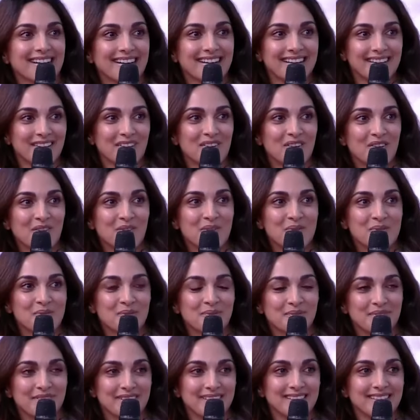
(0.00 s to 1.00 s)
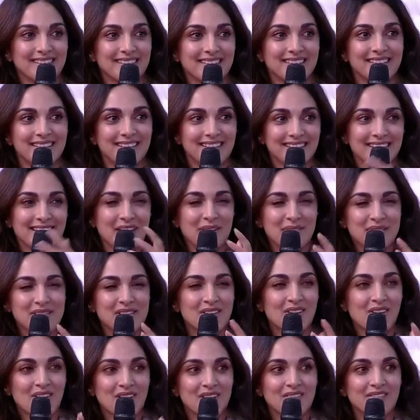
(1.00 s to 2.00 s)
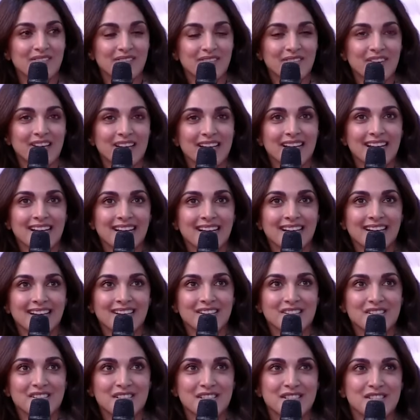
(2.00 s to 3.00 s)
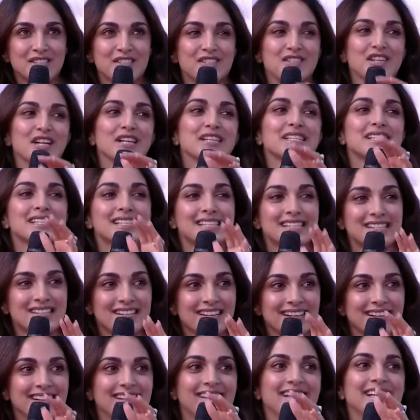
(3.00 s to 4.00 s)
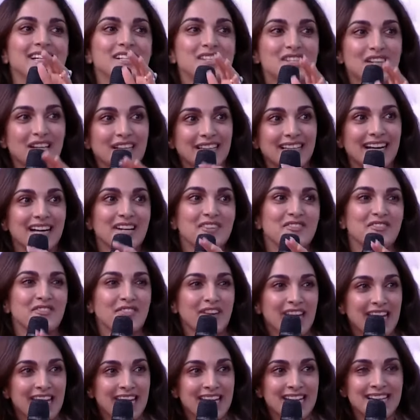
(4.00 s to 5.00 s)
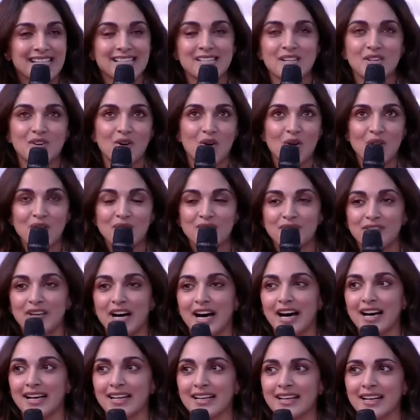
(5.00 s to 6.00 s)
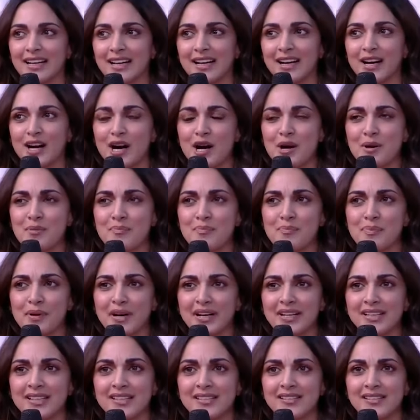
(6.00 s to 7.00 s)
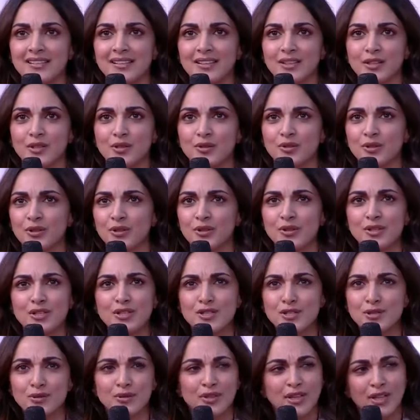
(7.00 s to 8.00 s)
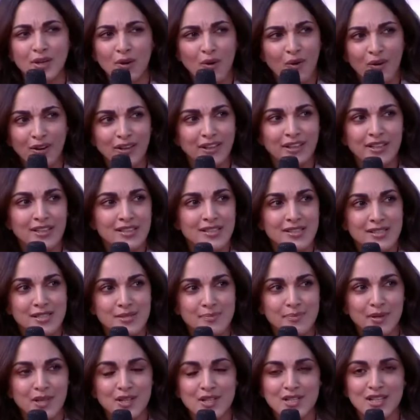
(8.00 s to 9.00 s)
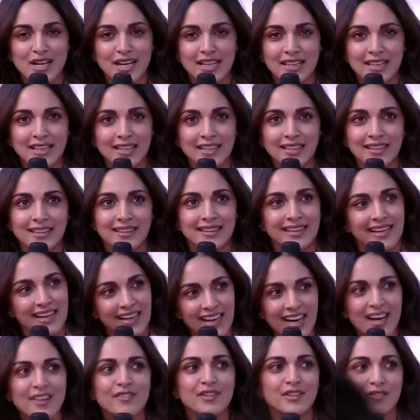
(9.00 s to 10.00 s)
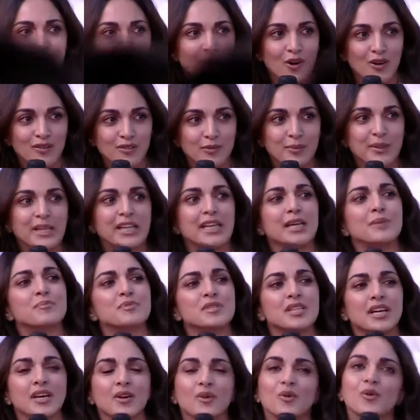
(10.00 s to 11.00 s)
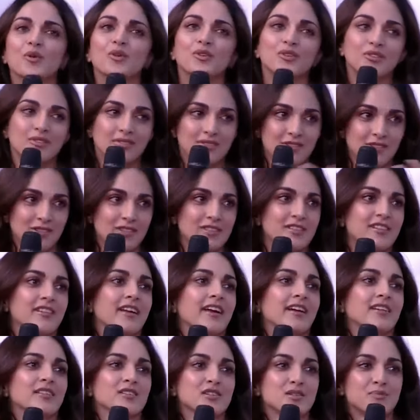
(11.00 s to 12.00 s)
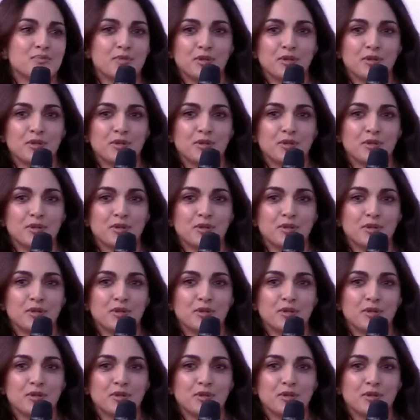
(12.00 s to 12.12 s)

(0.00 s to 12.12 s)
you know, there was a lot of, she's just reaching that phase and all of that. But kudos to the audience, because I think they have evolved. We keep saying, oh, to the directors,